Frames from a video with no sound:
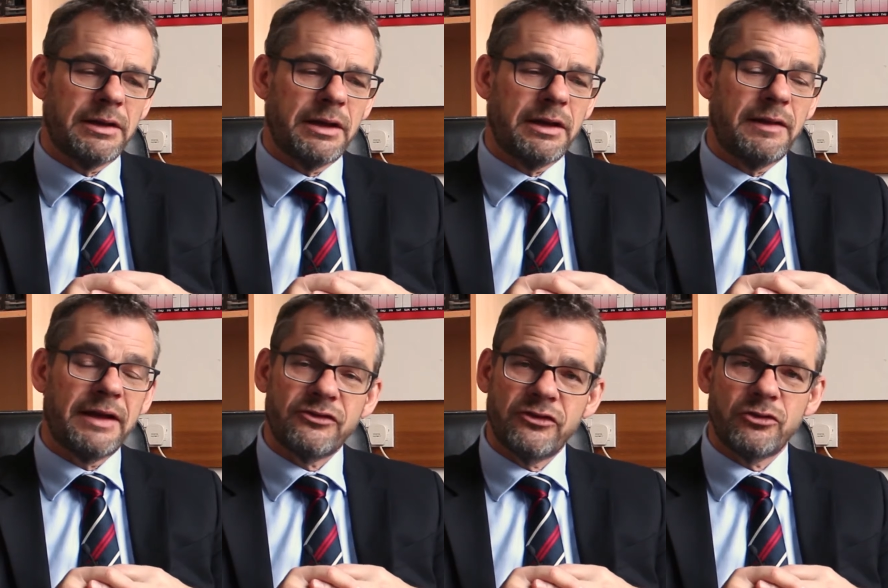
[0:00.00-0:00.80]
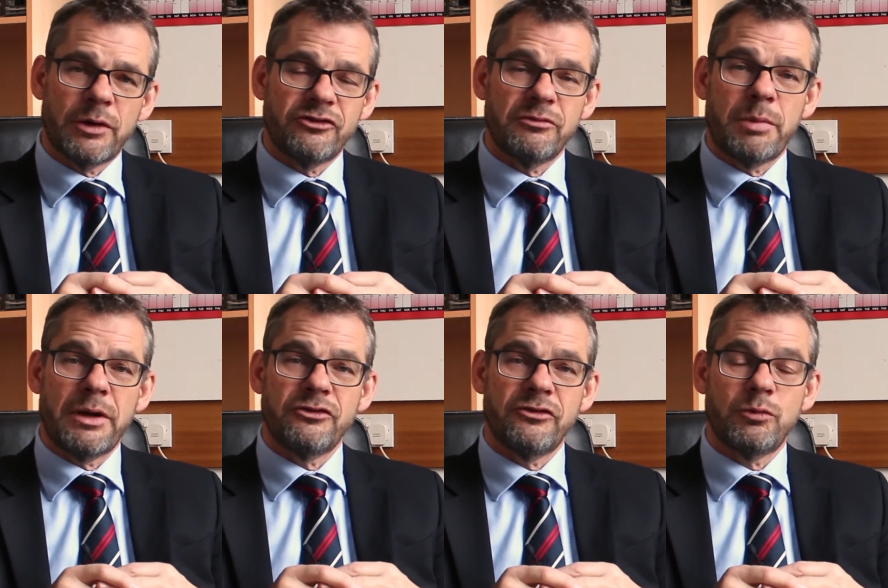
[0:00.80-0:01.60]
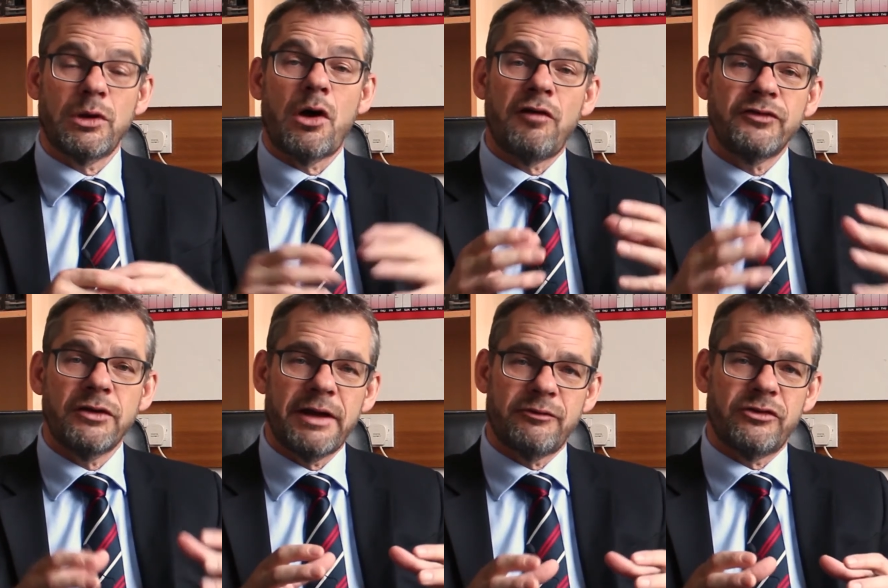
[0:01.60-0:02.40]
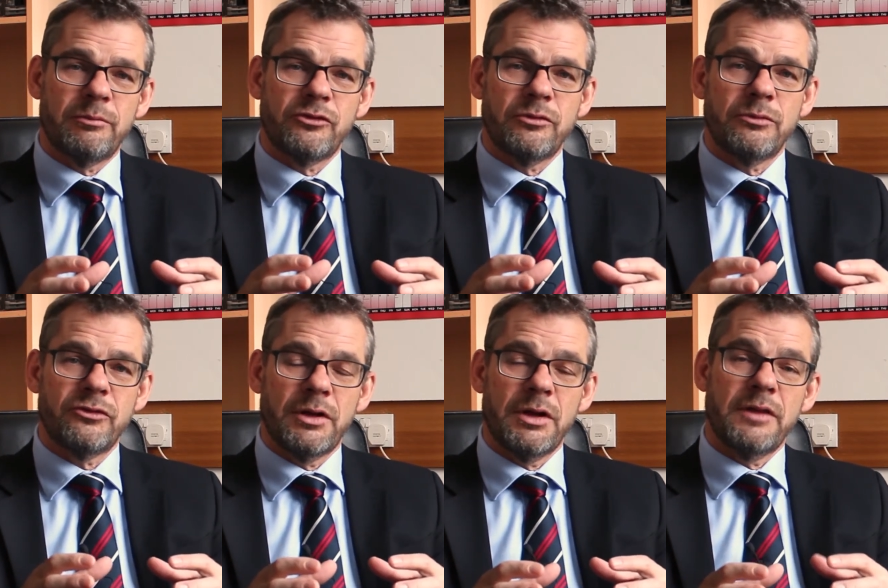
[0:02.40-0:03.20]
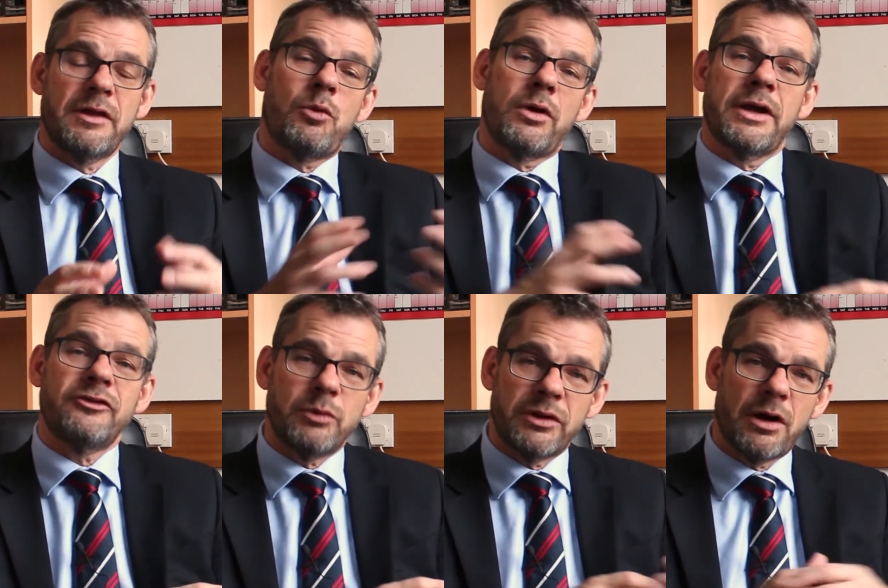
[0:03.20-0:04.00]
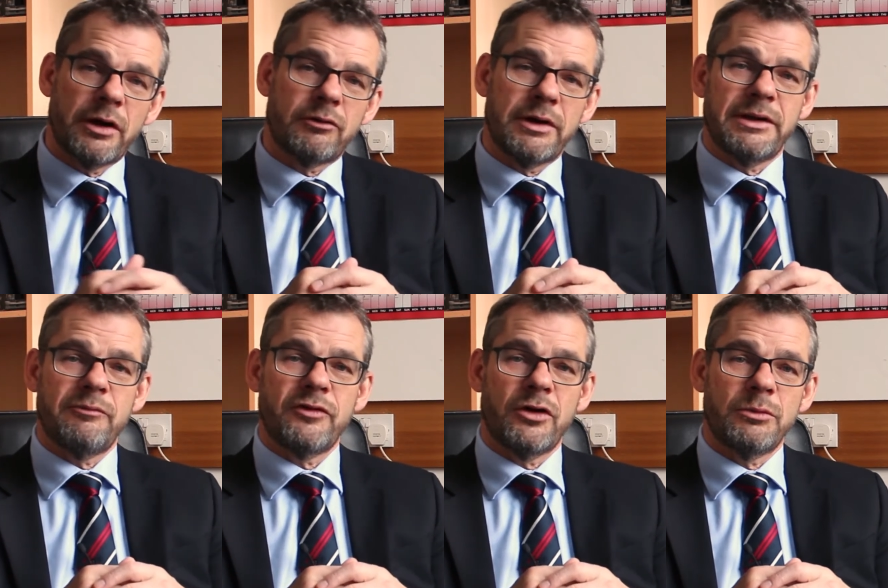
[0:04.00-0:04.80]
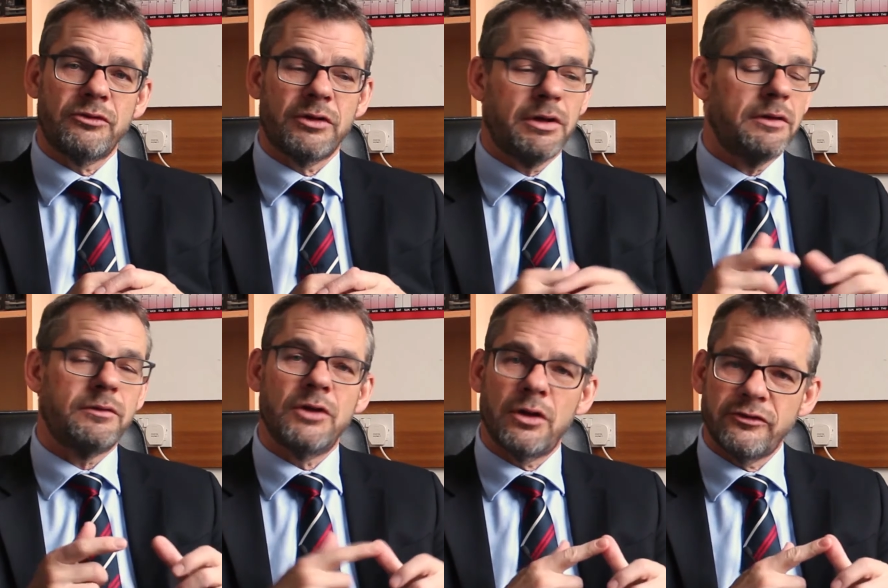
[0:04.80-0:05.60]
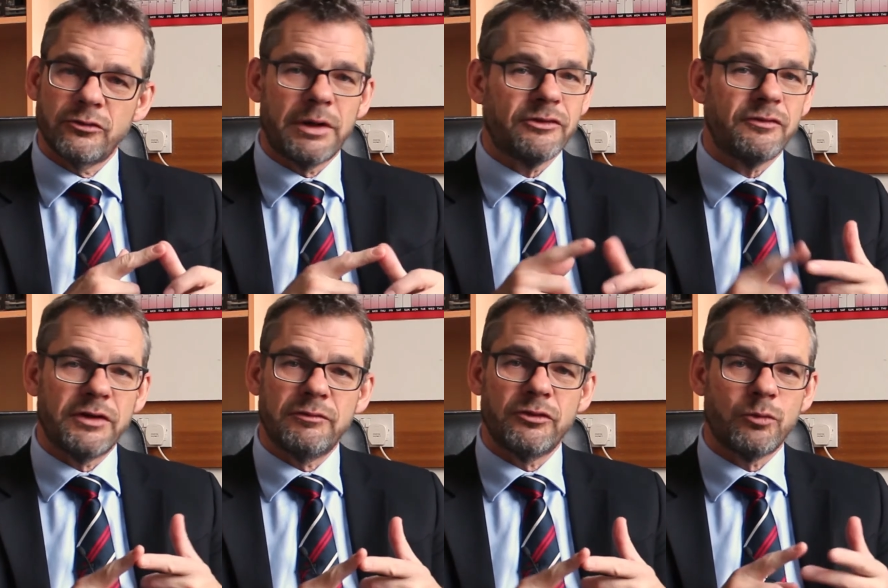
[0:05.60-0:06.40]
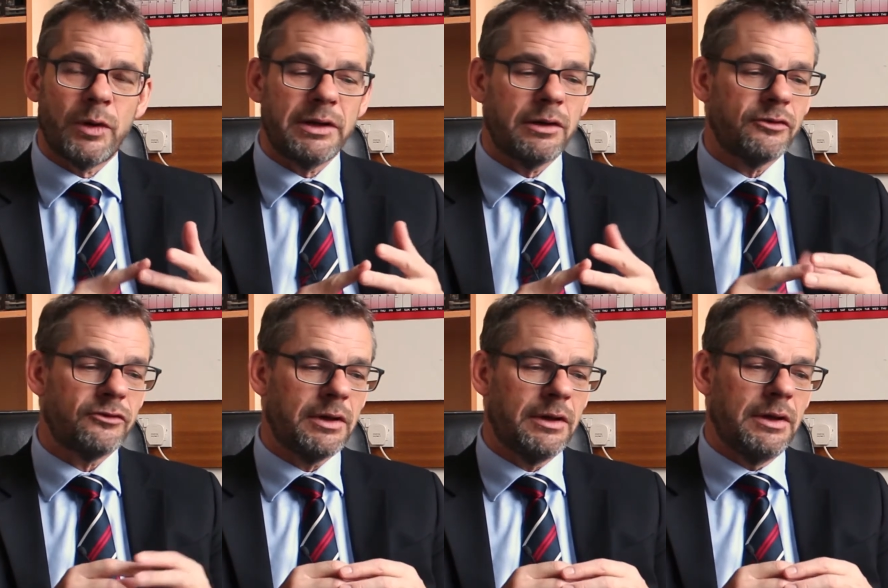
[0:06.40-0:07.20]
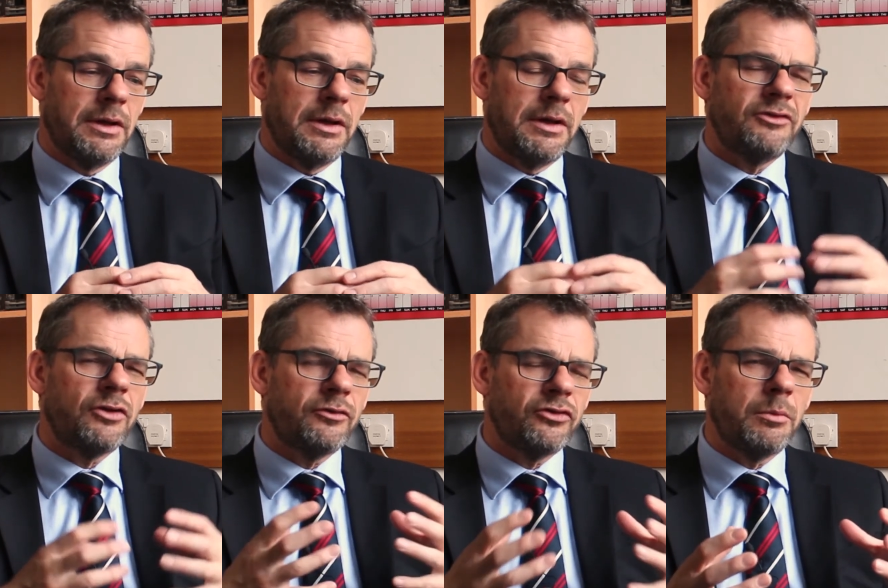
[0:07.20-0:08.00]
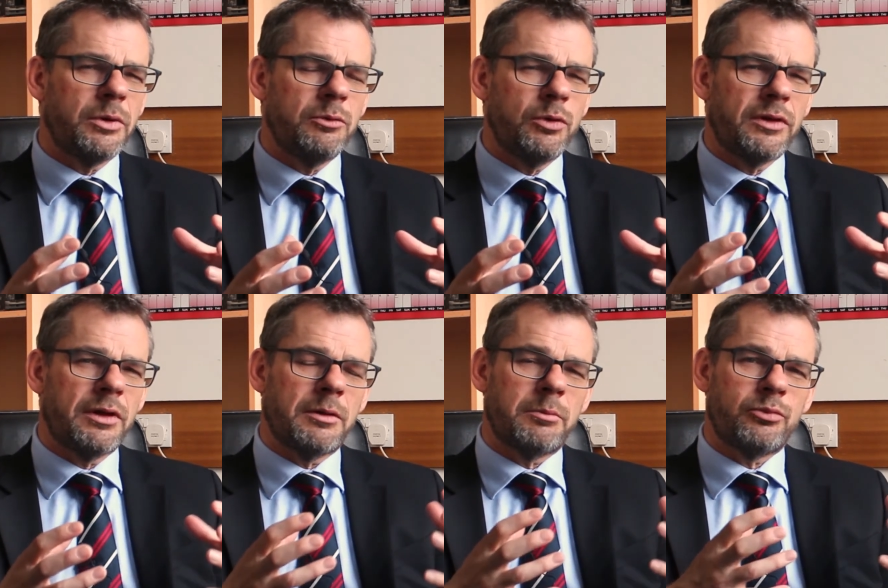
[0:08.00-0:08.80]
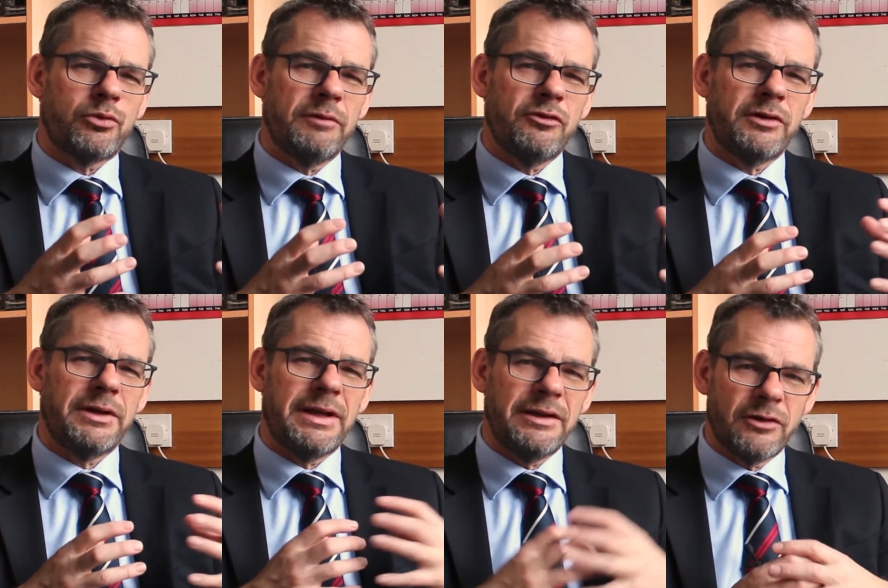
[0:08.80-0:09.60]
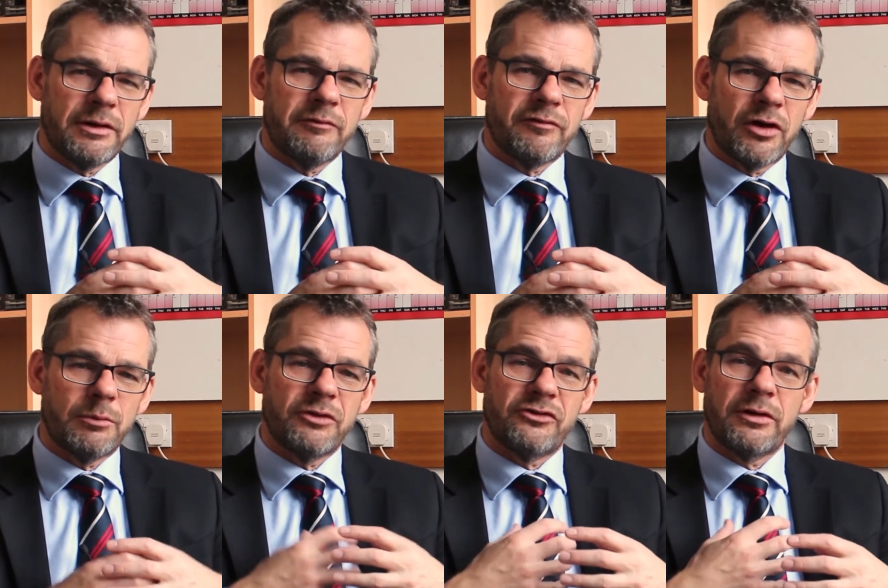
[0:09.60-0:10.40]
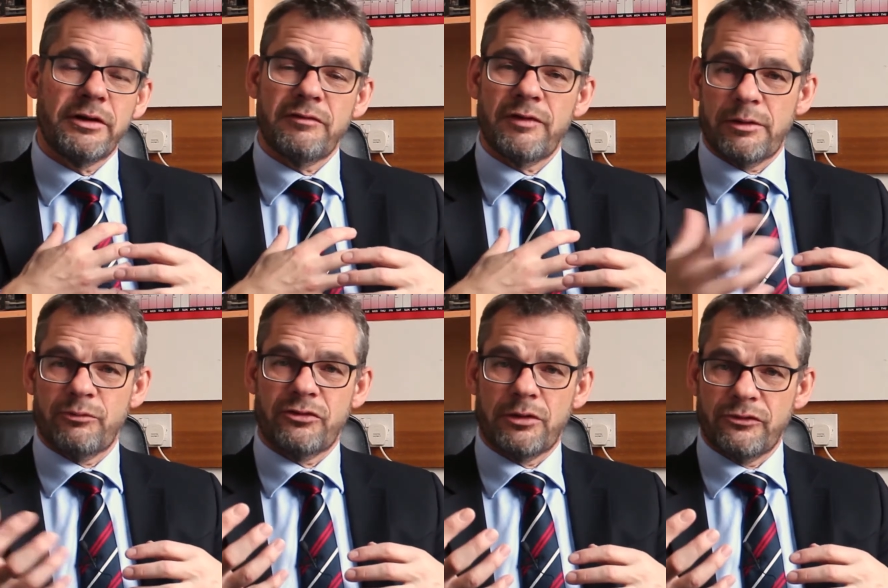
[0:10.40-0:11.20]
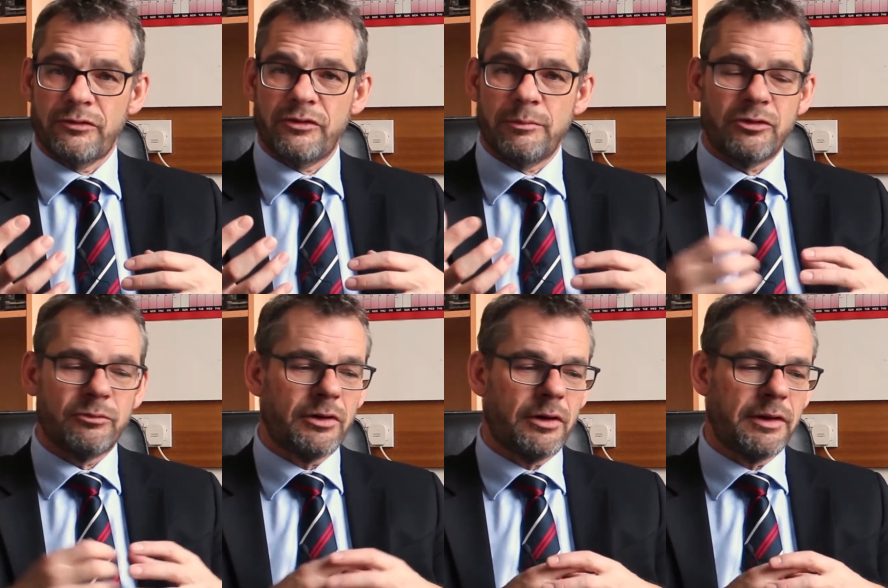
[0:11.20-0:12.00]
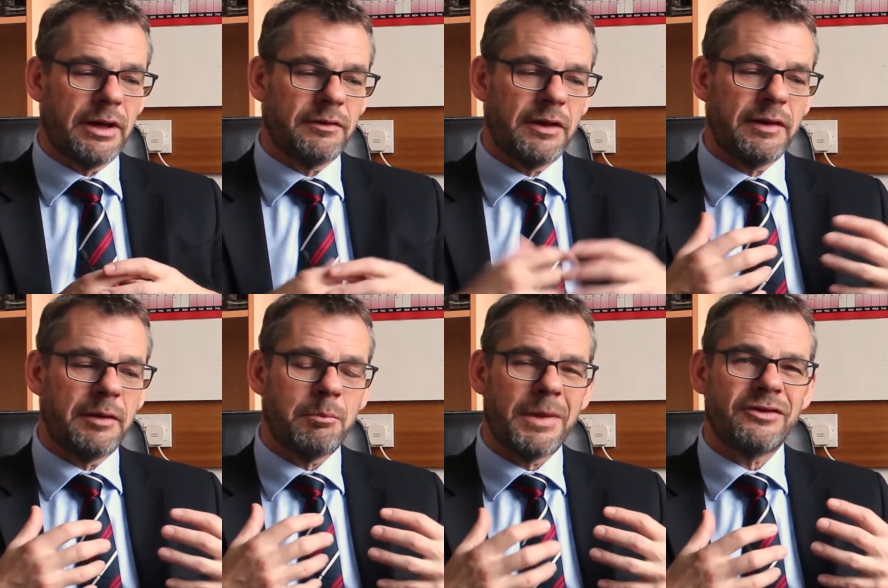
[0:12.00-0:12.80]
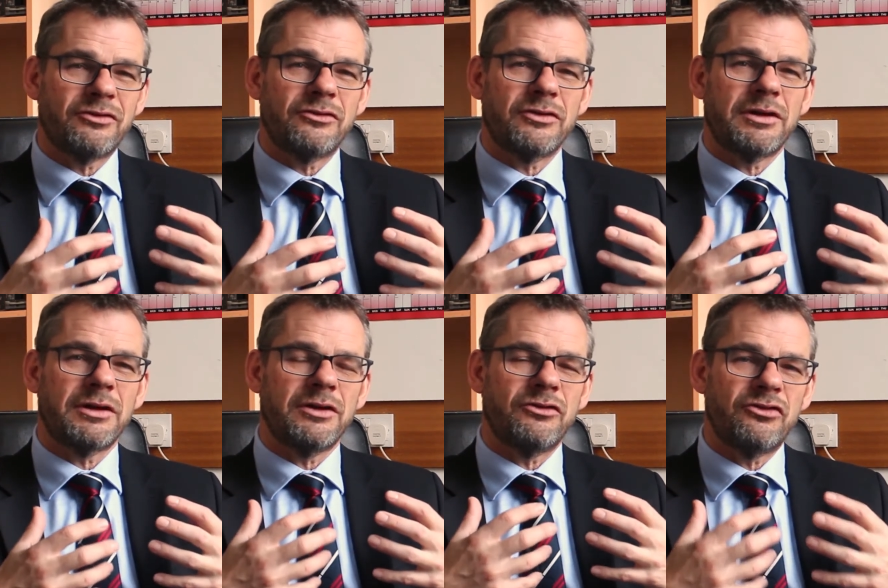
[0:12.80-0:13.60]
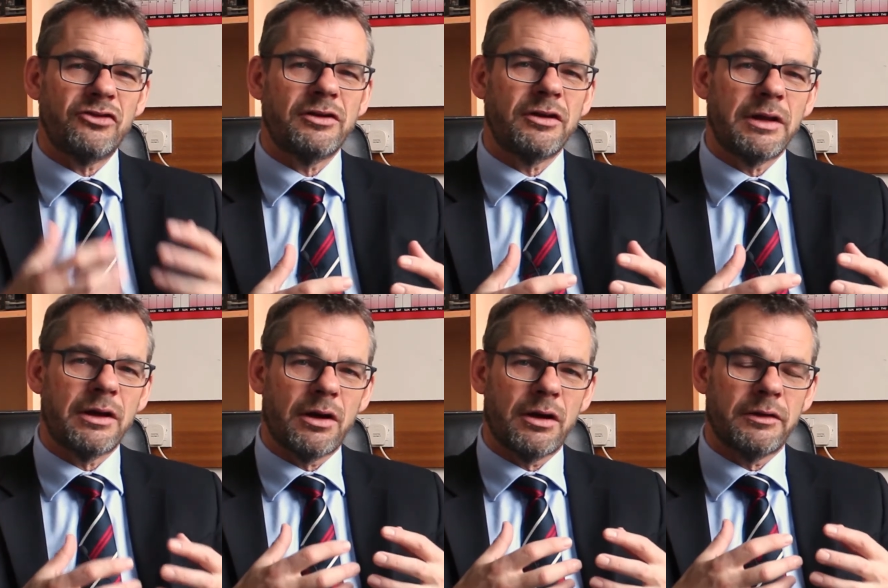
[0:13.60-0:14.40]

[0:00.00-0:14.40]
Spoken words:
And in that situation, patients will often have symptoms that one gets with high-grade lymphomas: night sweats, fevers, weight loss. So if somebody with a previously indolent lymphoma suddenly develops lots of symptoms like that, then that makes us consider the